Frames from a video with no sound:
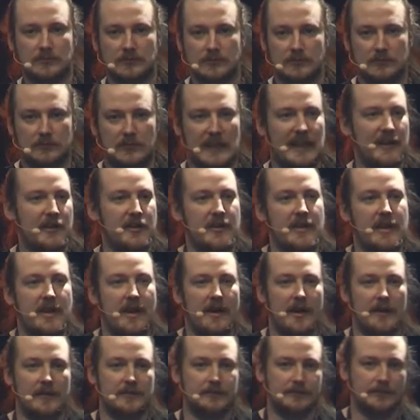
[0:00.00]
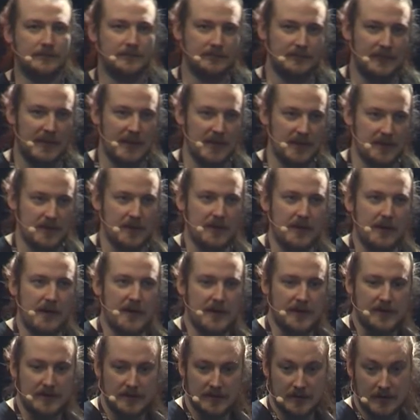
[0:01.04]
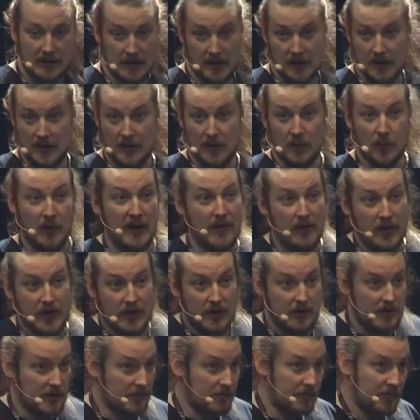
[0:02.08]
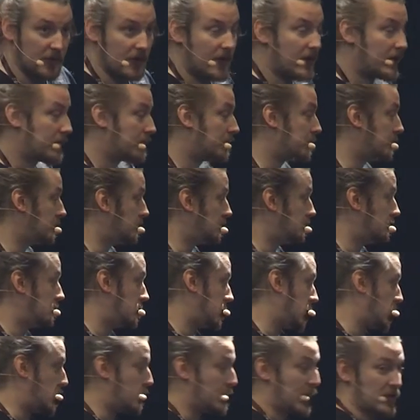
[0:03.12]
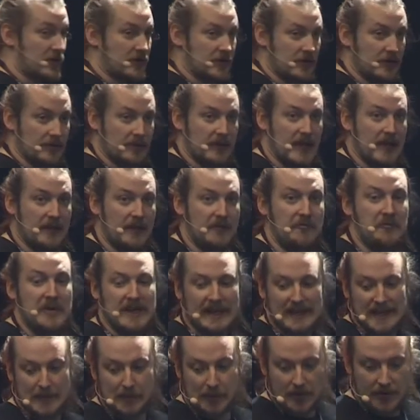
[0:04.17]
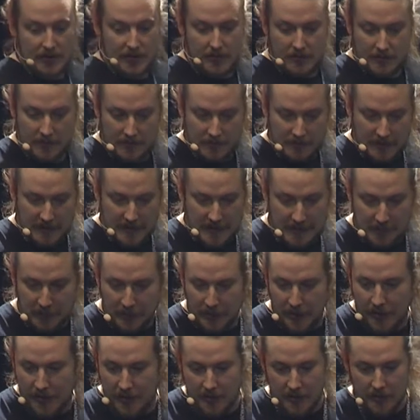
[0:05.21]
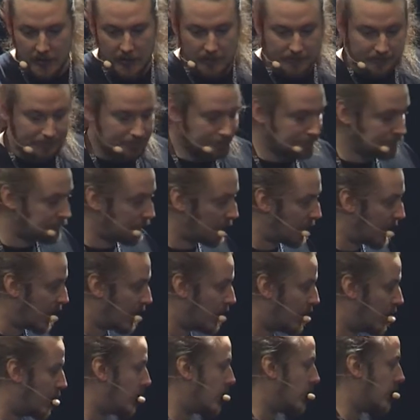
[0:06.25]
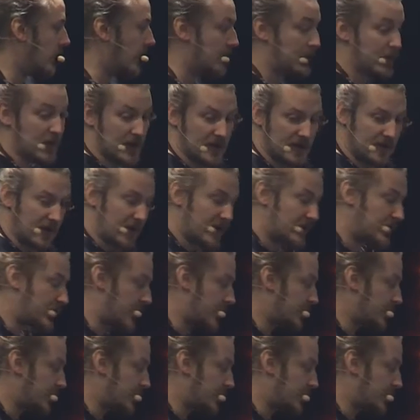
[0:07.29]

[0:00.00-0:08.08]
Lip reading: in a year, in 2 years, whenever you're supposed to like redeploy the whole infrastructure.